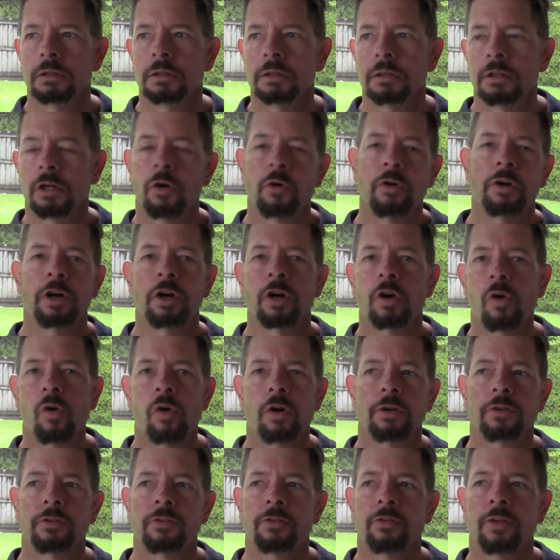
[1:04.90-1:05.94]
going to
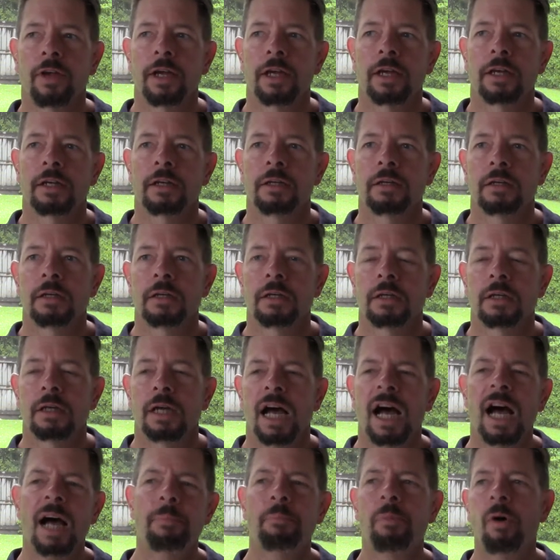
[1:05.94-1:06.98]
court and saying,
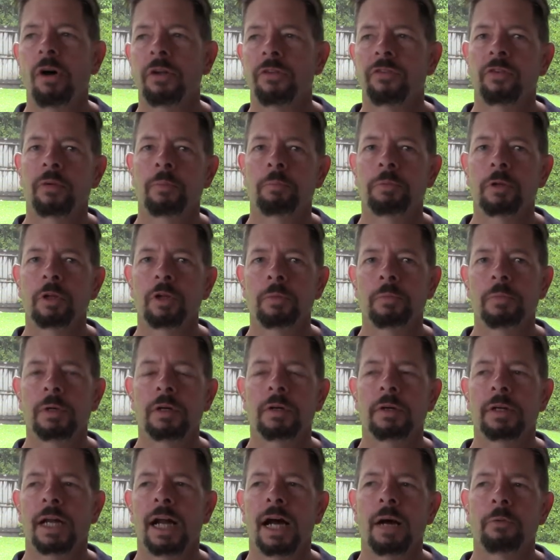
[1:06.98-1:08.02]
I bought some Blue
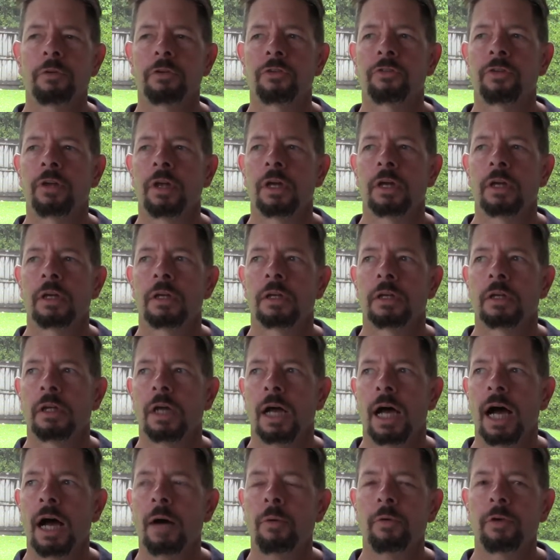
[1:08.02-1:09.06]
Moon and I was,
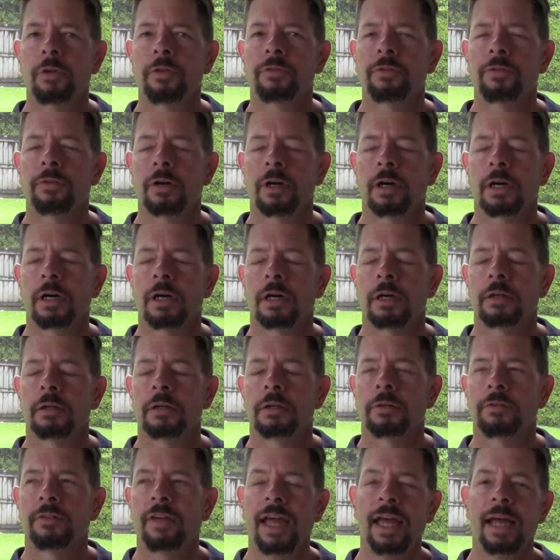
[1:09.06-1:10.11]
I was uh,
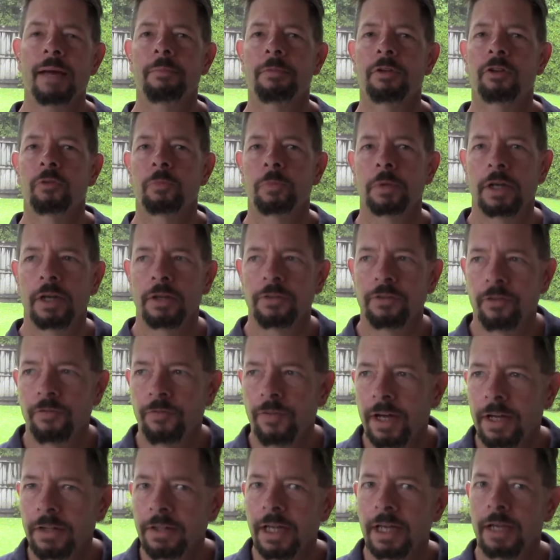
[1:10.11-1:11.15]
damaged because I
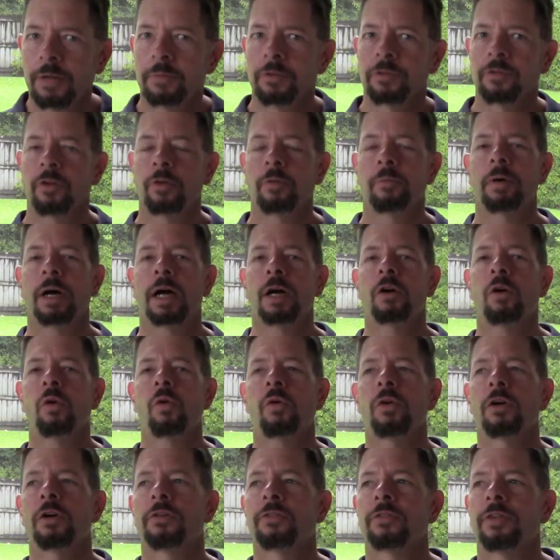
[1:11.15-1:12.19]
found out it was owned by
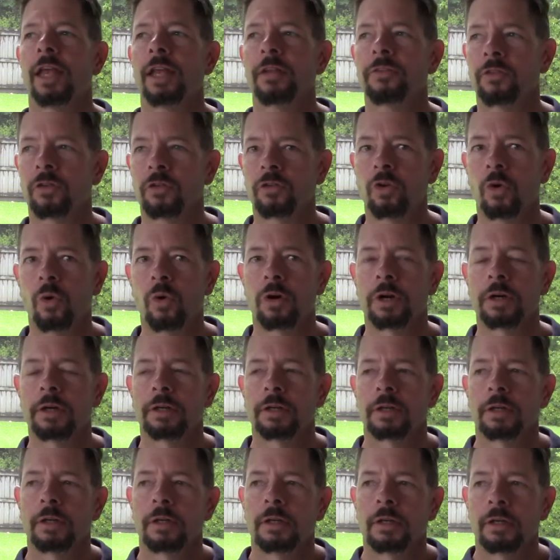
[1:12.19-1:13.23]
Coors. That's a tort.
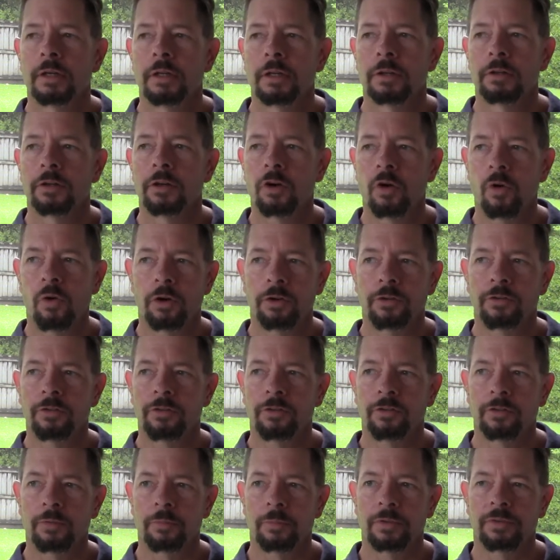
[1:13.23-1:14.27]
The court
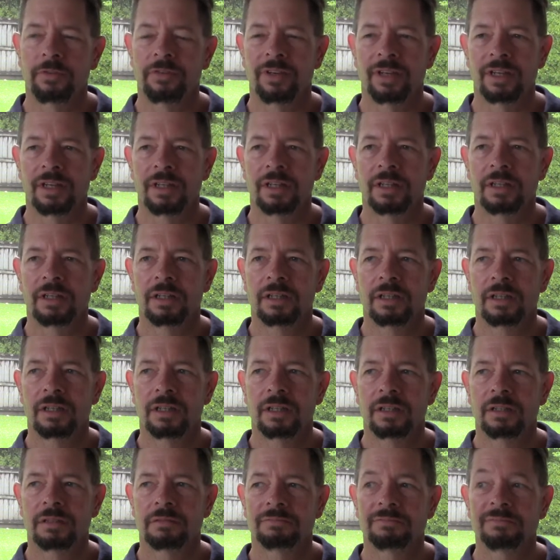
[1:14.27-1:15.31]
system is saying,
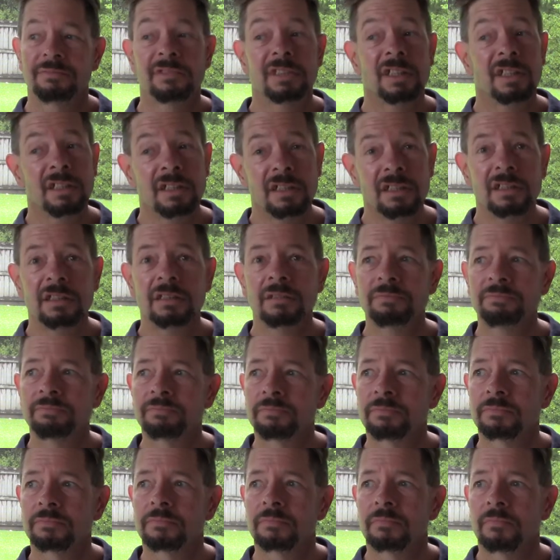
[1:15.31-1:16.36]
uh, nah,
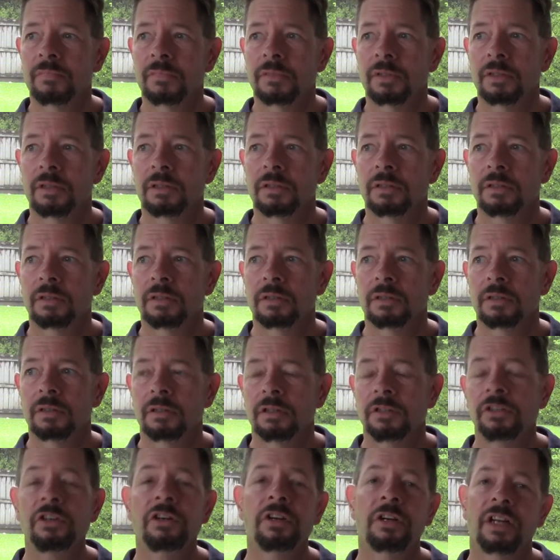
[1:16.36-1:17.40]

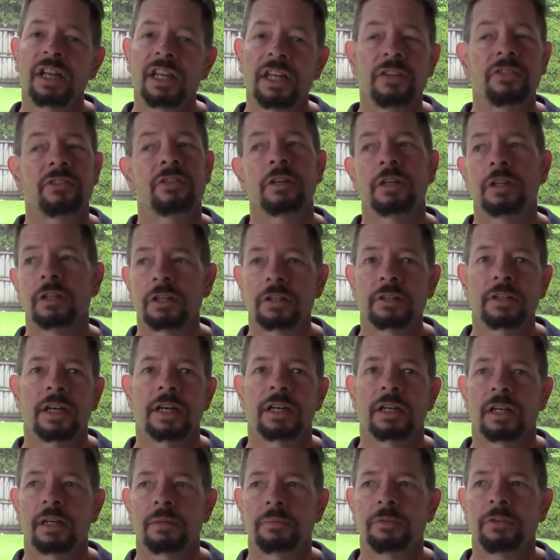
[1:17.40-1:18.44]
you could have easily looked that
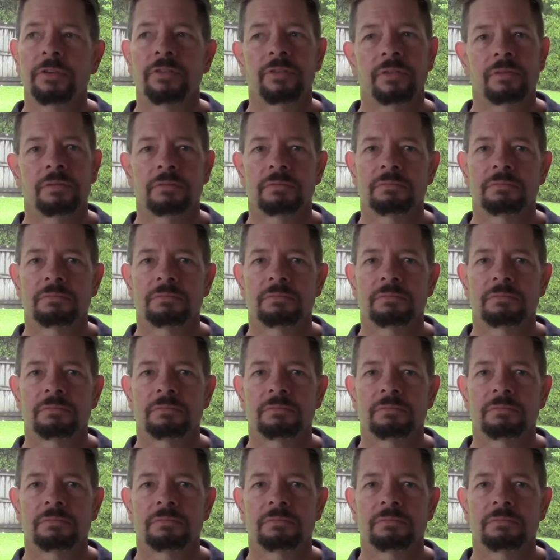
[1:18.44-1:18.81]
up. Just